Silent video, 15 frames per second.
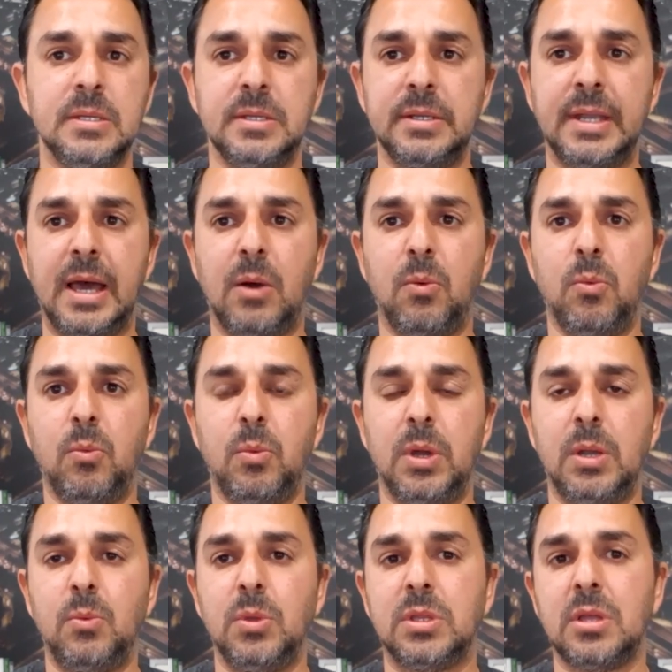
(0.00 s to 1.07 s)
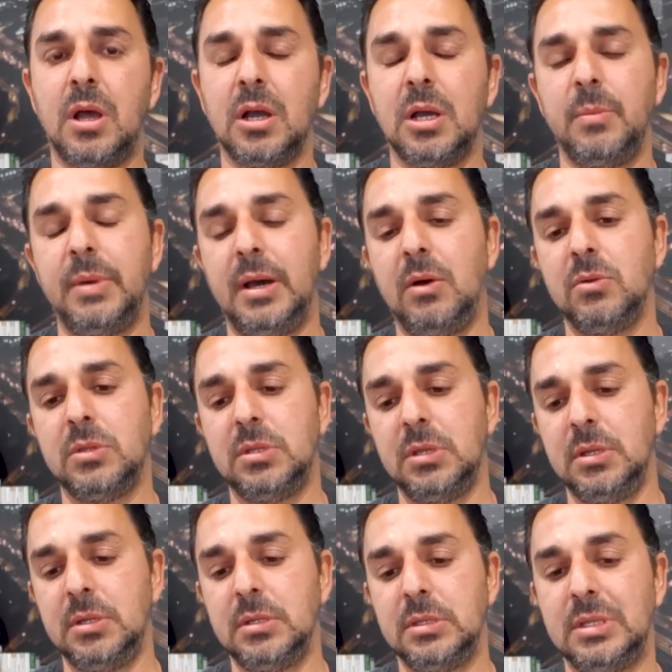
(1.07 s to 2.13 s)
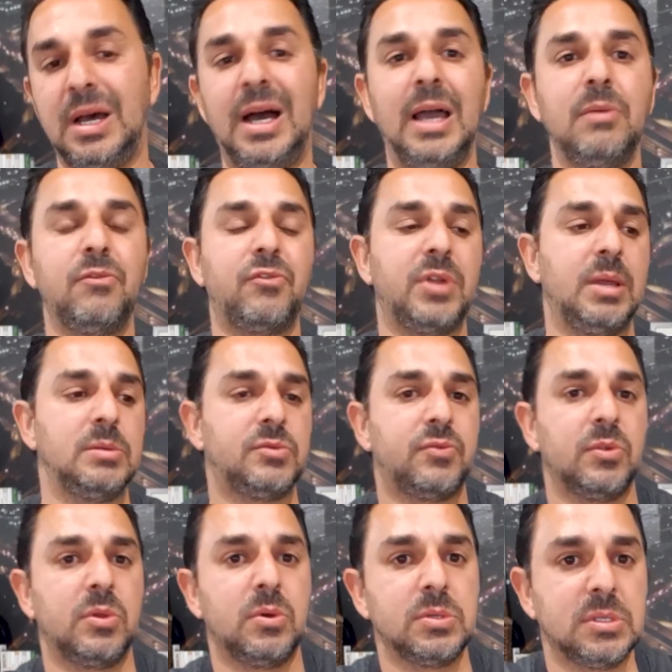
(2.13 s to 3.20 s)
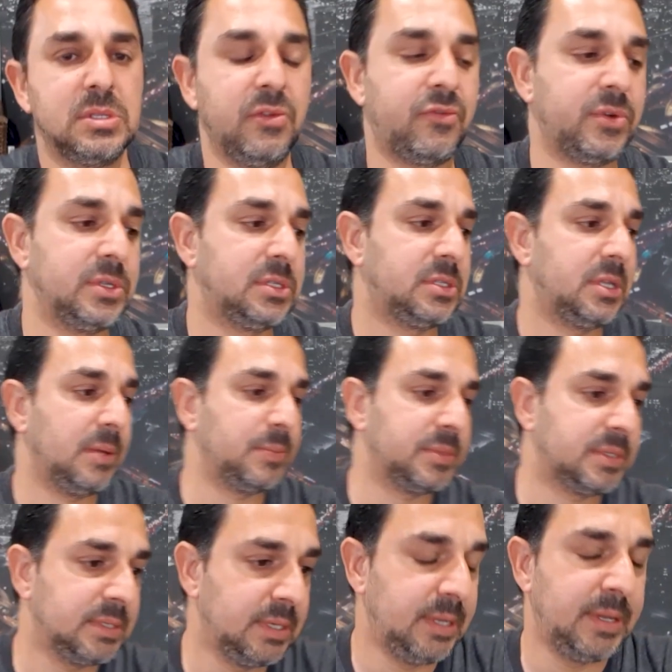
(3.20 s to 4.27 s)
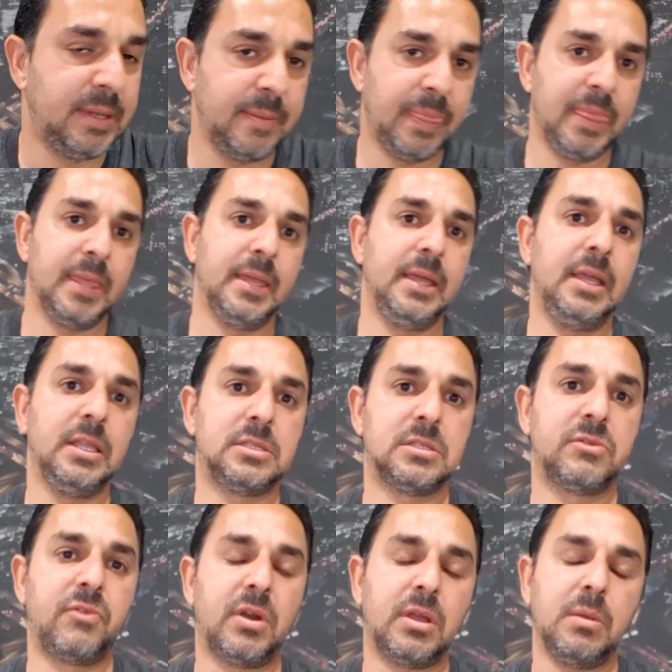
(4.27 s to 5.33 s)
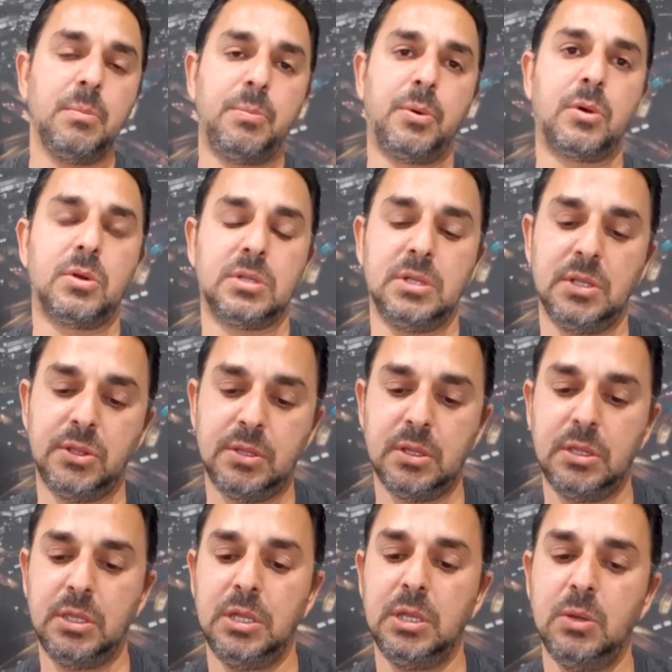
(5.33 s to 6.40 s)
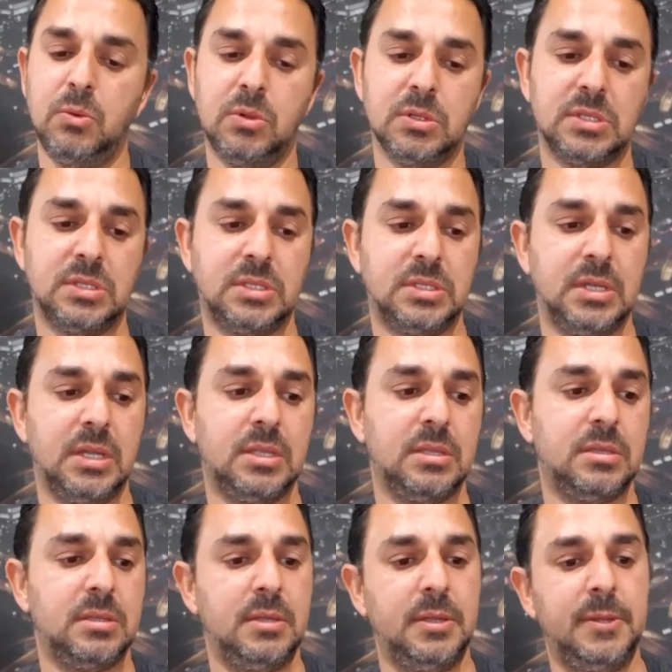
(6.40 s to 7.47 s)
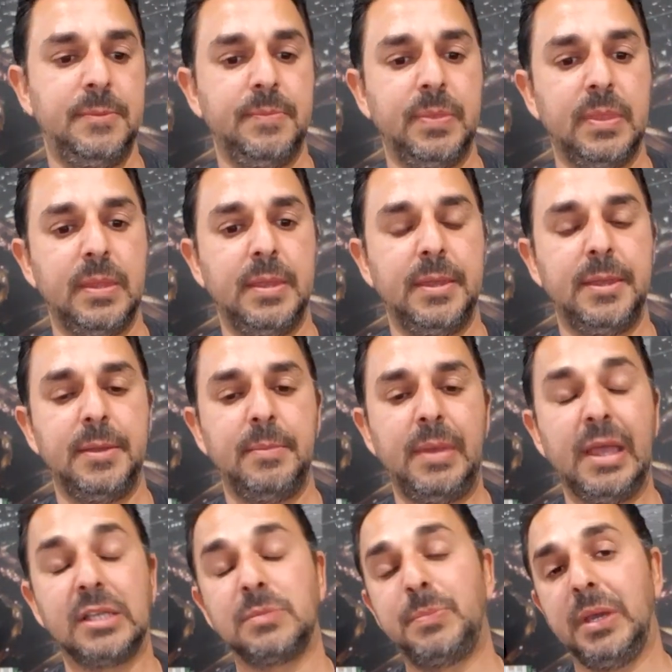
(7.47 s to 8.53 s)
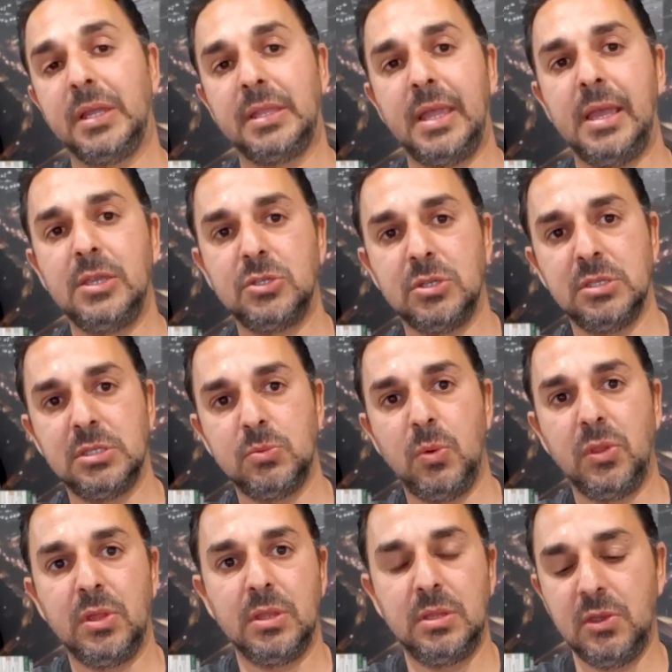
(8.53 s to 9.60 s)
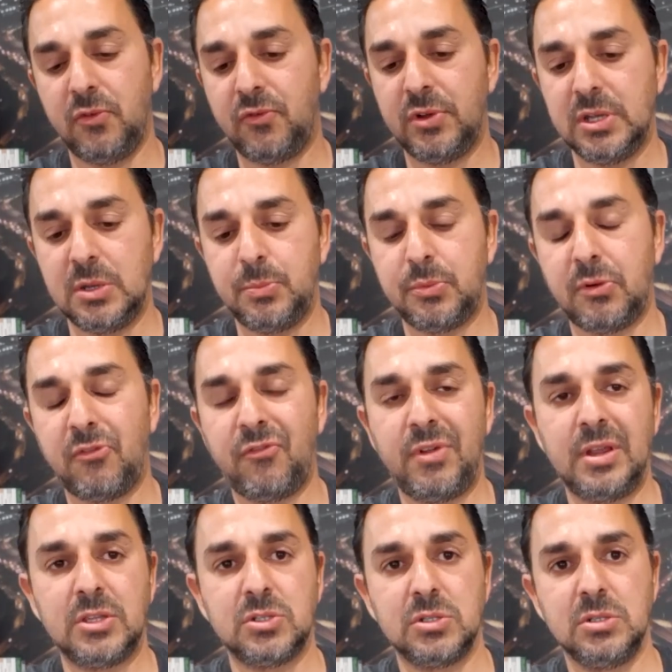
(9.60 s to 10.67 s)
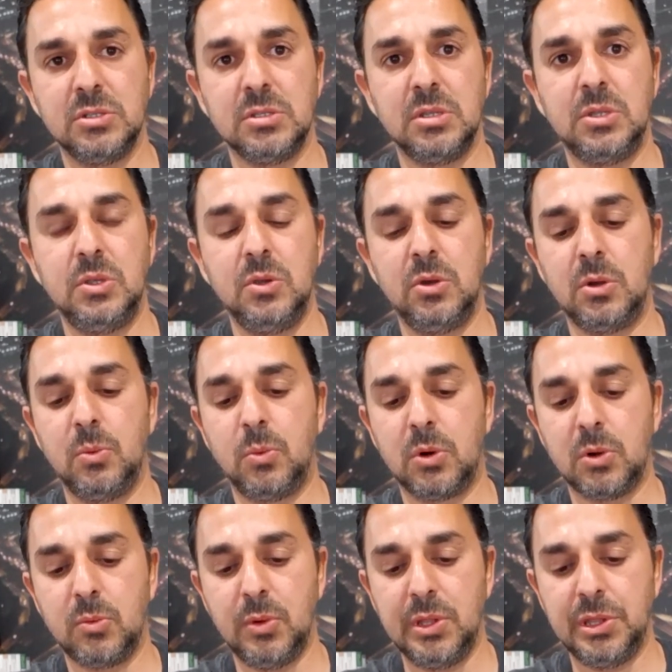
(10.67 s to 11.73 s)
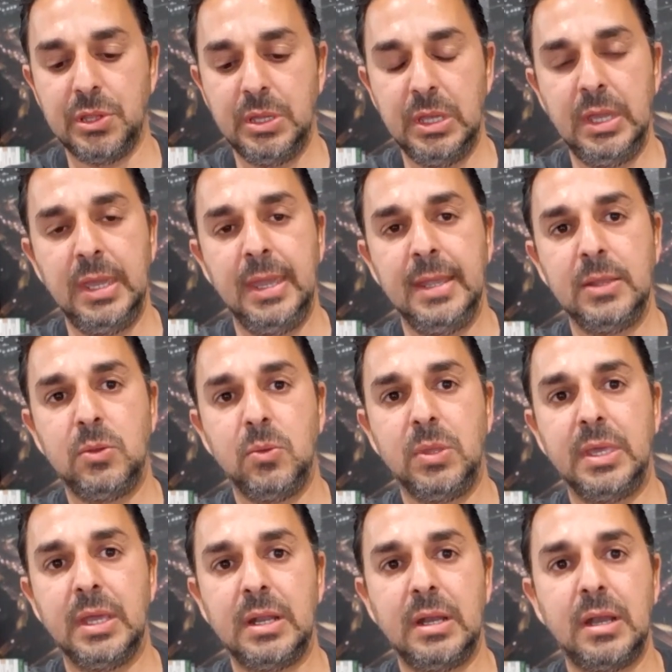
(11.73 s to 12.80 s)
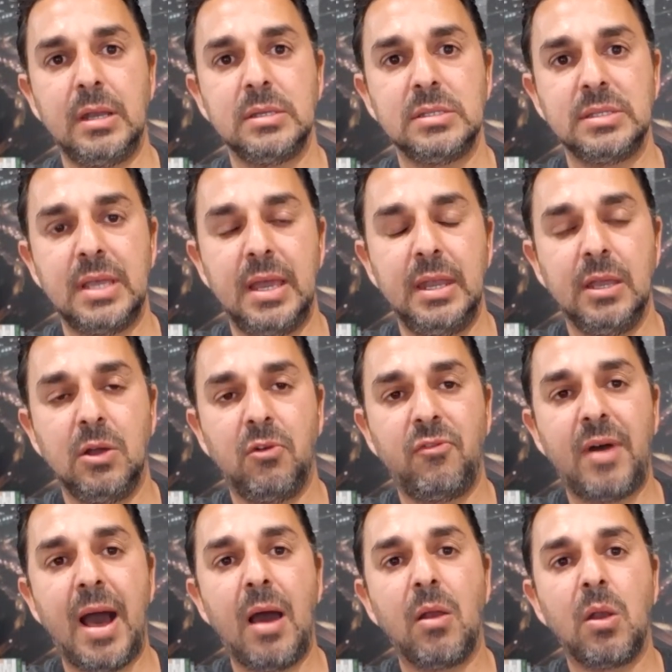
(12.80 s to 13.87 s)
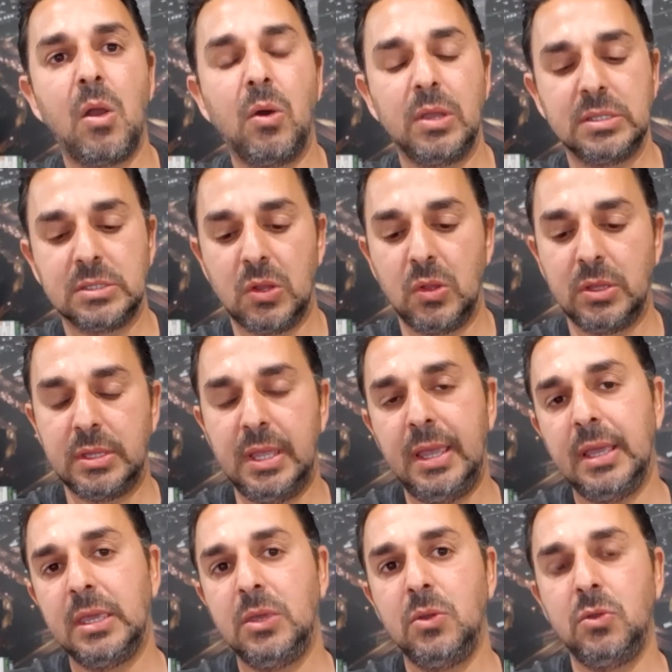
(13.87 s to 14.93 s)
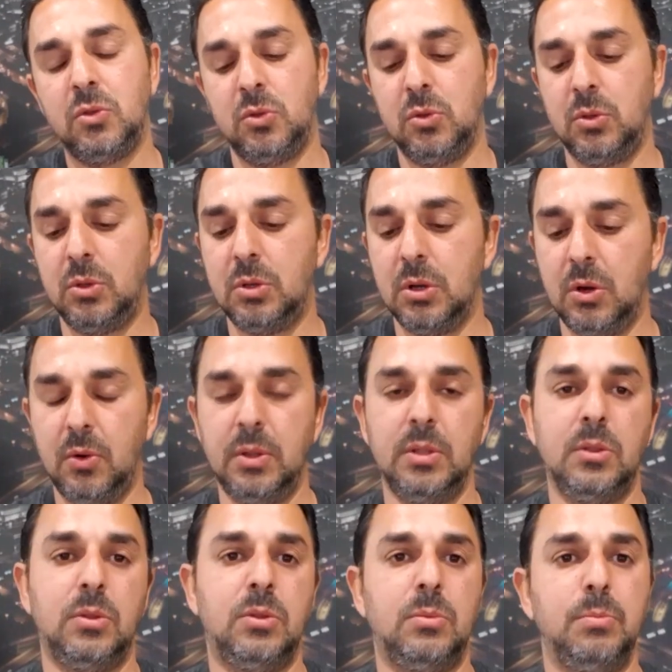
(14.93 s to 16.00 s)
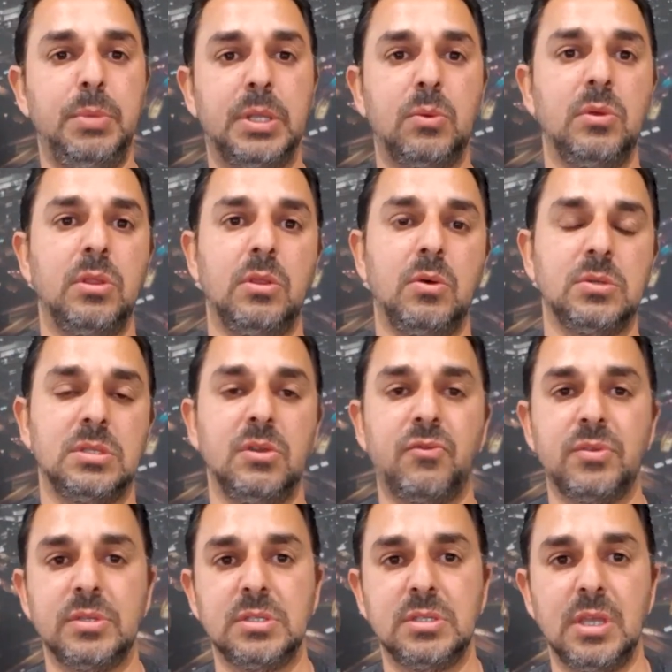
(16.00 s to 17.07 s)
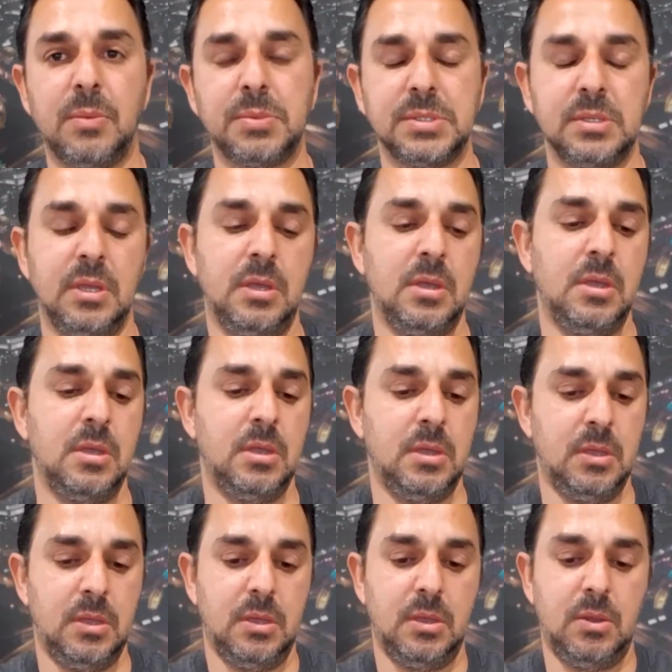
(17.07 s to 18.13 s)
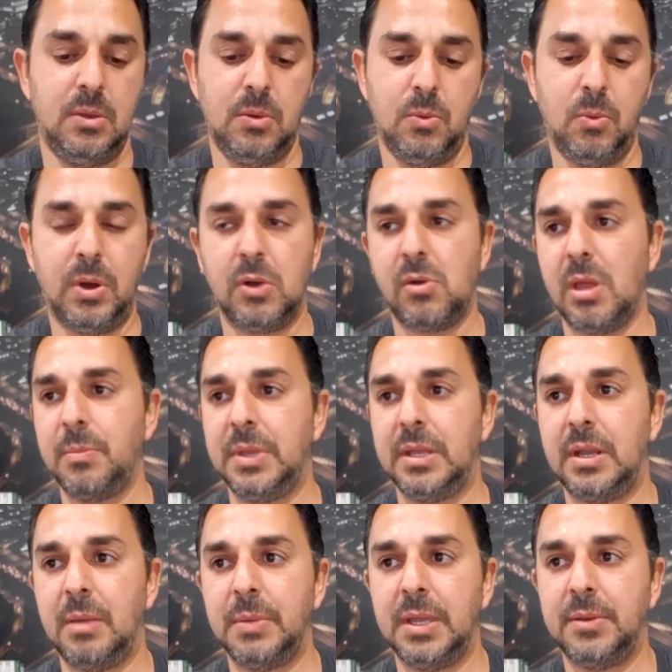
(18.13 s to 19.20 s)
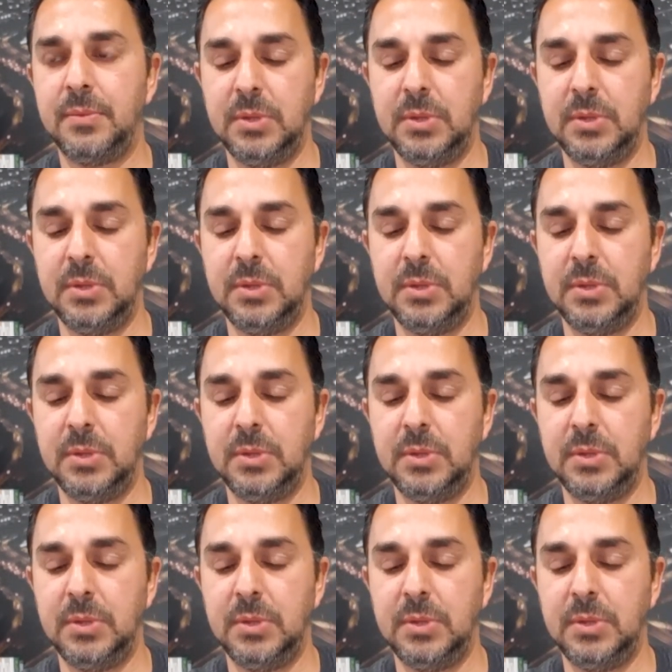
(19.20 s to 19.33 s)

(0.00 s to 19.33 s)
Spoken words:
Now, when we talk about time frames for those different steps, it's very important that you will set expectations with the different professionals that you're going to work with to get an understanding of how long it's going to take you to go in between those different steps. What do I mean? I mean,